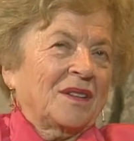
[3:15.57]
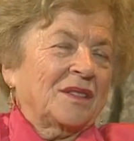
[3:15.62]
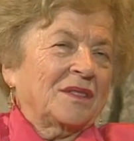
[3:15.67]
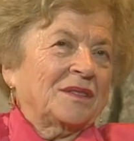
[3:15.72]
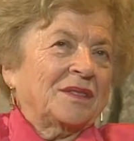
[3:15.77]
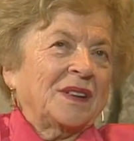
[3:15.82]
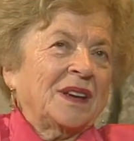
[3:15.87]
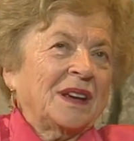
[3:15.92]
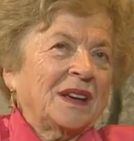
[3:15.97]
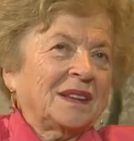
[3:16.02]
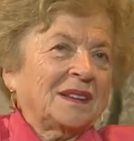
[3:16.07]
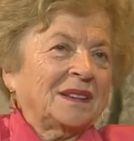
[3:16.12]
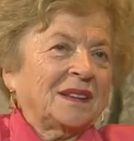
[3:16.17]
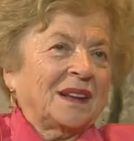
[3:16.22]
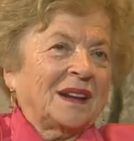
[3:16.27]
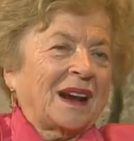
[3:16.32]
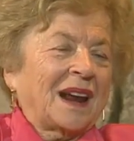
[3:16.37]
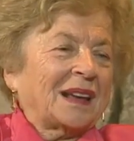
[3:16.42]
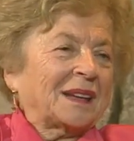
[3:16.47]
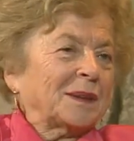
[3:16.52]
We had
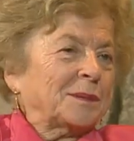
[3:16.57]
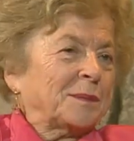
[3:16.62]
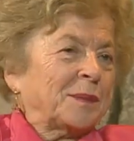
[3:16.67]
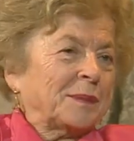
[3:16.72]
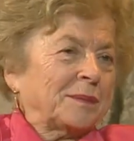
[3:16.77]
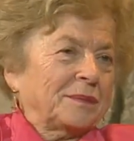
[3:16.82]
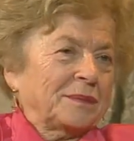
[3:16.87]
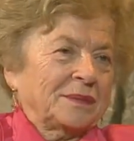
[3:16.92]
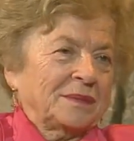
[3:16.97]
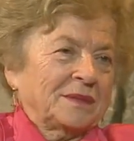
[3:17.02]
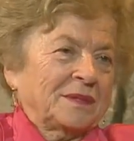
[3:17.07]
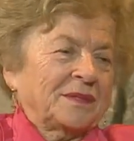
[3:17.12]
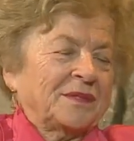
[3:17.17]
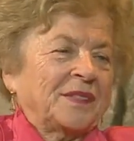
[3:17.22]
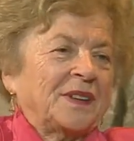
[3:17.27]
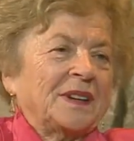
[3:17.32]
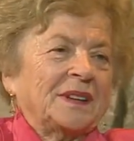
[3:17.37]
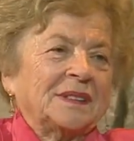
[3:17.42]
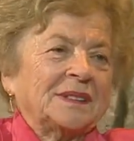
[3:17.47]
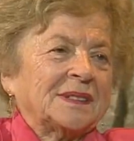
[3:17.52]
a lot of
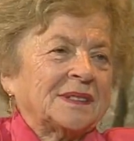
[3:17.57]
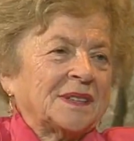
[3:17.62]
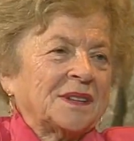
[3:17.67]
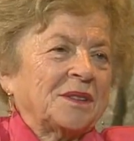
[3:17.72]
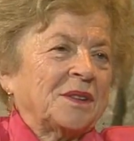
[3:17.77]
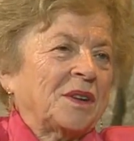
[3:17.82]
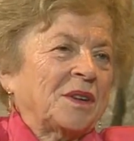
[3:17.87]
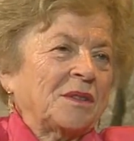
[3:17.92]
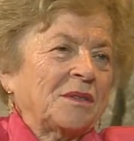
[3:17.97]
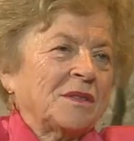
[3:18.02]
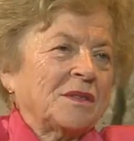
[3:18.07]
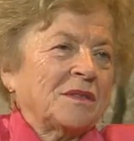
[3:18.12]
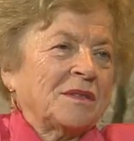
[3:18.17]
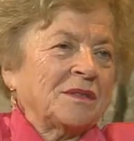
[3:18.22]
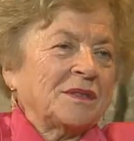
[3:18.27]
fields, you know.